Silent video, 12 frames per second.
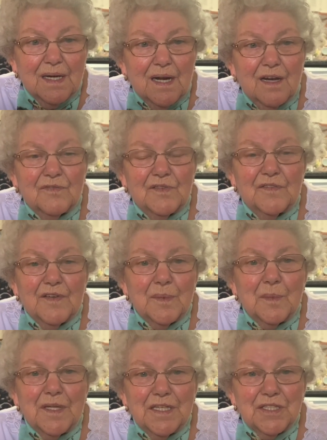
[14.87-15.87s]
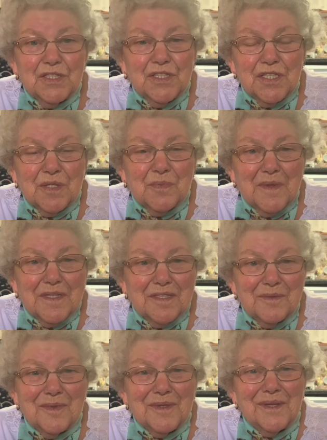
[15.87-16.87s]
I've never managed to speak
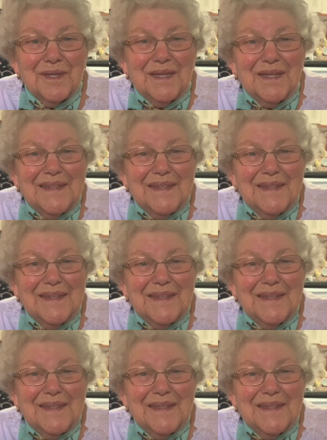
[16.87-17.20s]
so muckle.